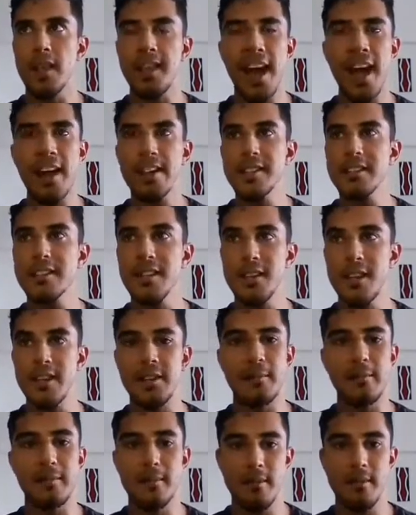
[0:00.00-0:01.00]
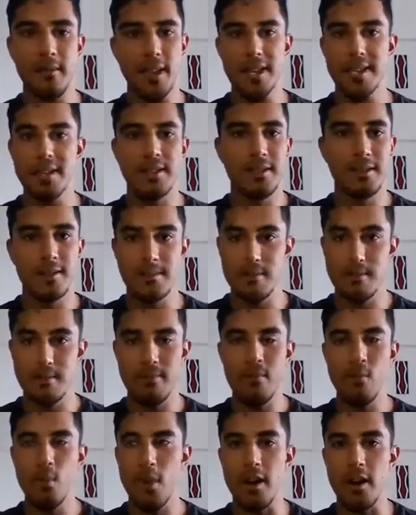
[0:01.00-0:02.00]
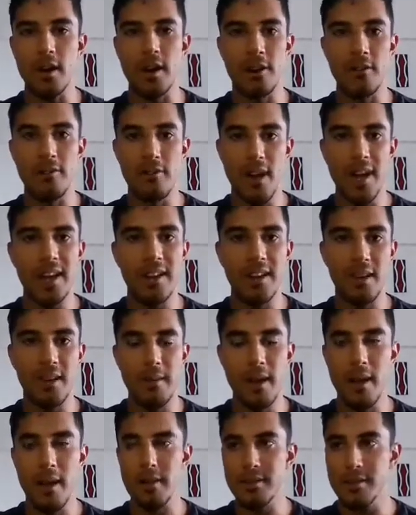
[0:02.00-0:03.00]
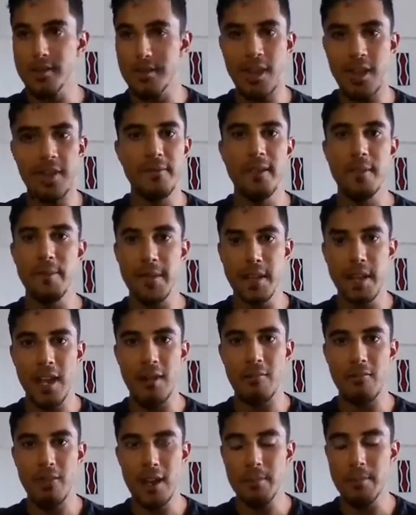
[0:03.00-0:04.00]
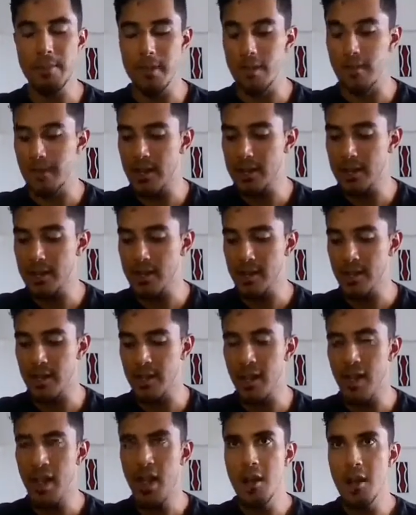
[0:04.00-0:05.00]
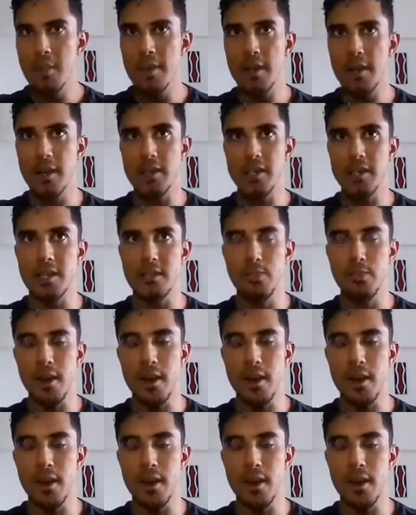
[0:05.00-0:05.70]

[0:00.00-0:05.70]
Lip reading: got into like his work of writing about stuff that became Red Pill eventually because his